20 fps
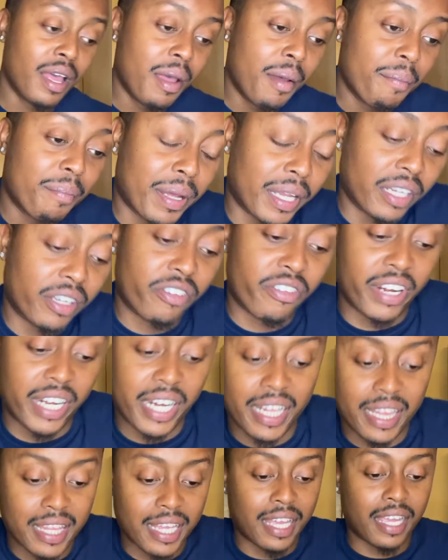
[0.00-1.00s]

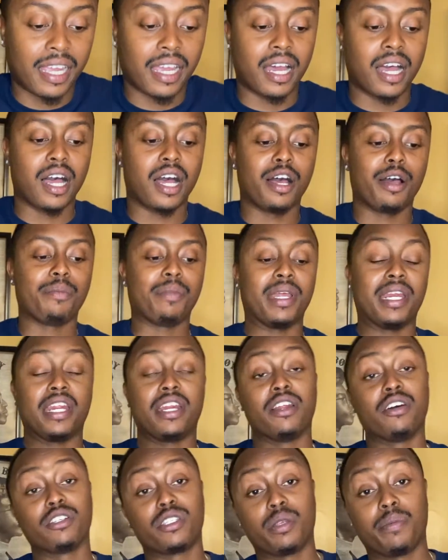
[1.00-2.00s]
Pelligrini thing. And he
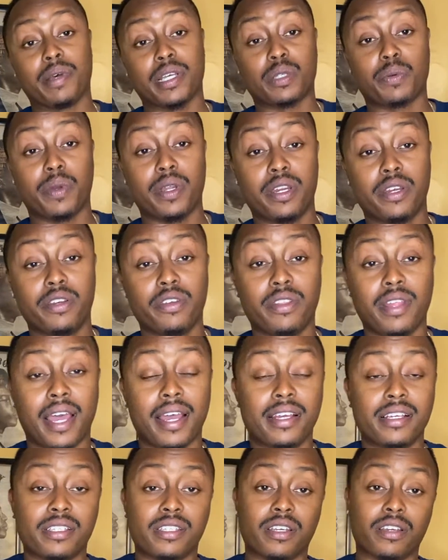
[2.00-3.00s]
knows the best way to do
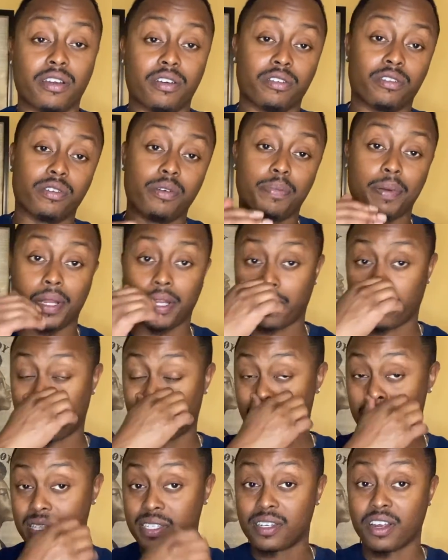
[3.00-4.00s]
that is to go through
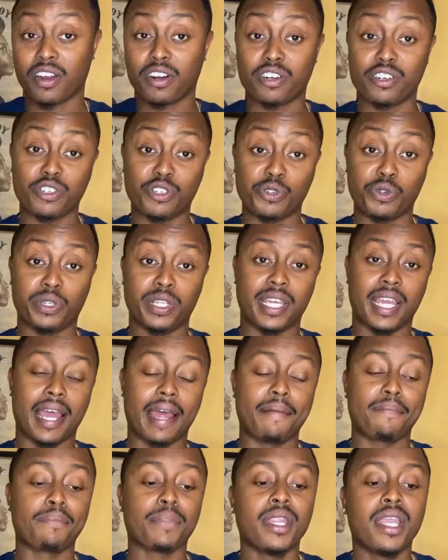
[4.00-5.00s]
Pellegrini's daughter,
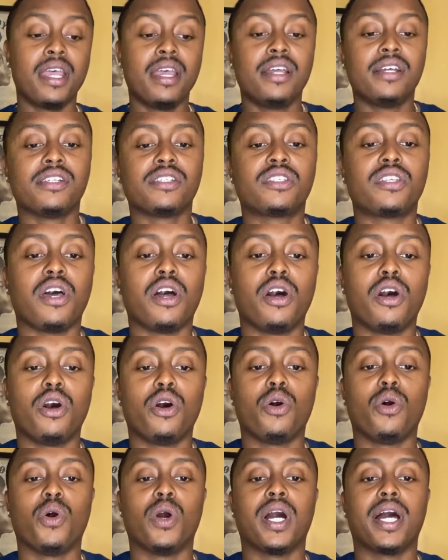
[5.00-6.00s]
Juliet.
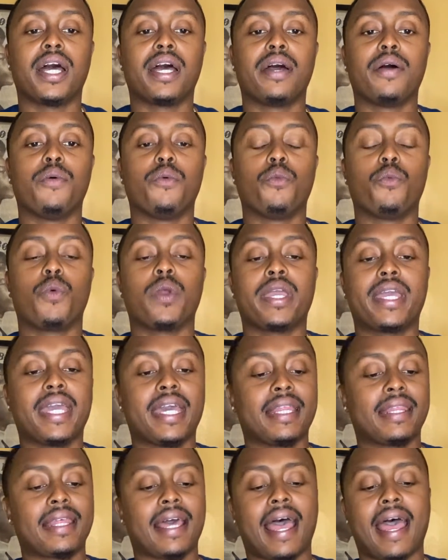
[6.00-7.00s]
So we
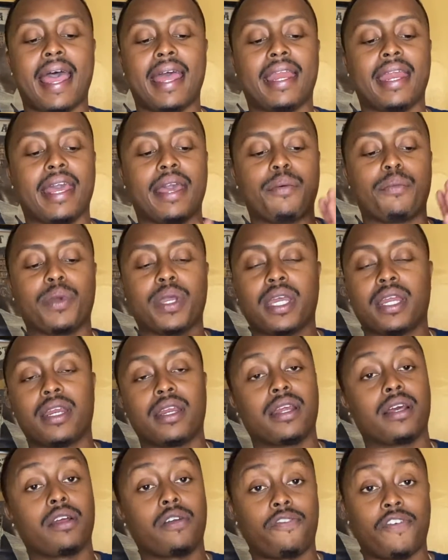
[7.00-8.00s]
get that, and we get
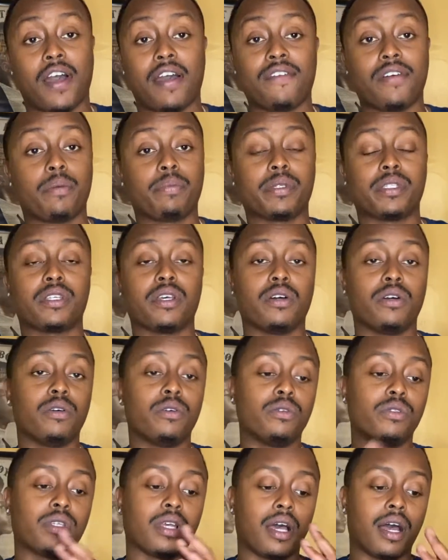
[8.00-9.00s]
another 5 episodes.